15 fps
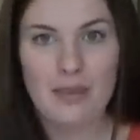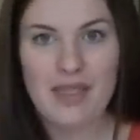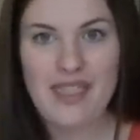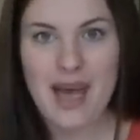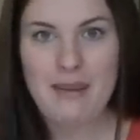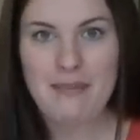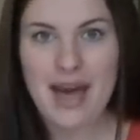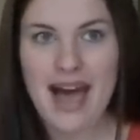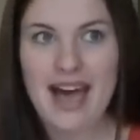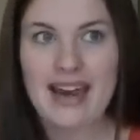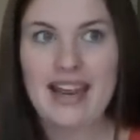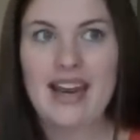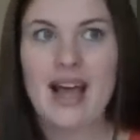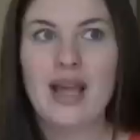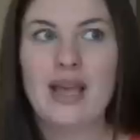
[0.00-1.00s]
been that bad
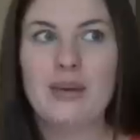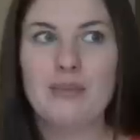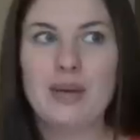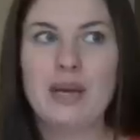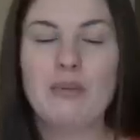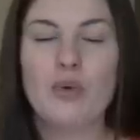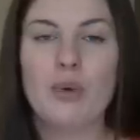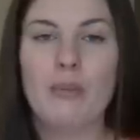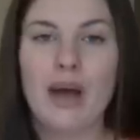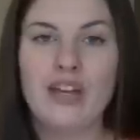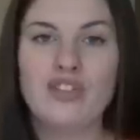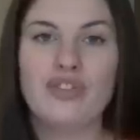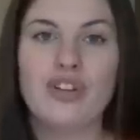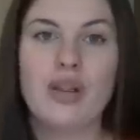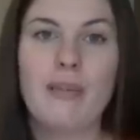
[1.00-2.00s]
and I am being more
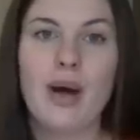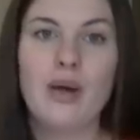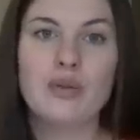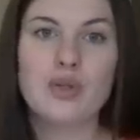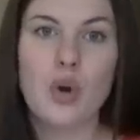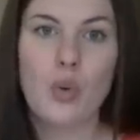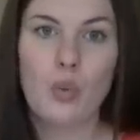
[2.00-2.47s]
mindful about